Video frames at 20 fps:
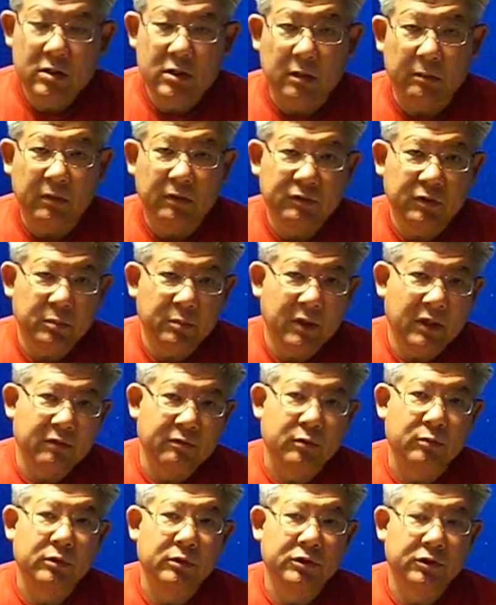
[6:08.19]
Some of you may
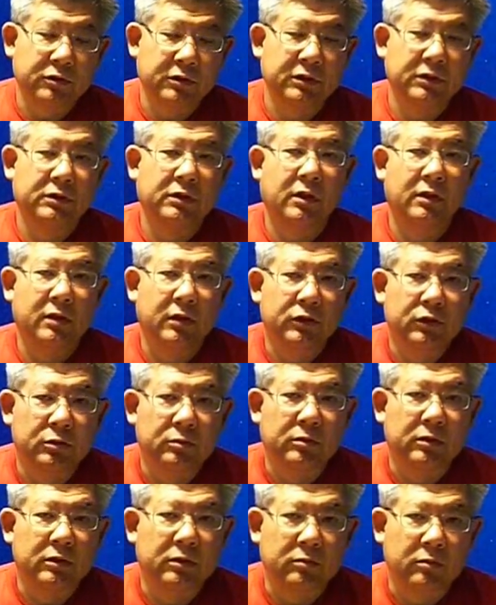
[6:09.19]
have originally thought that
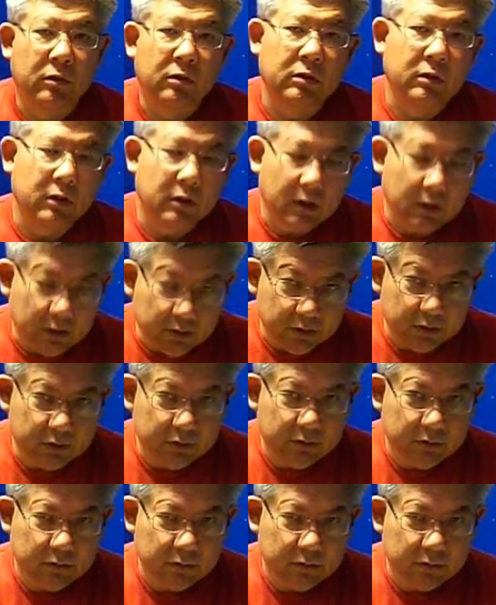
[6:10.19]
you were in the wrong class.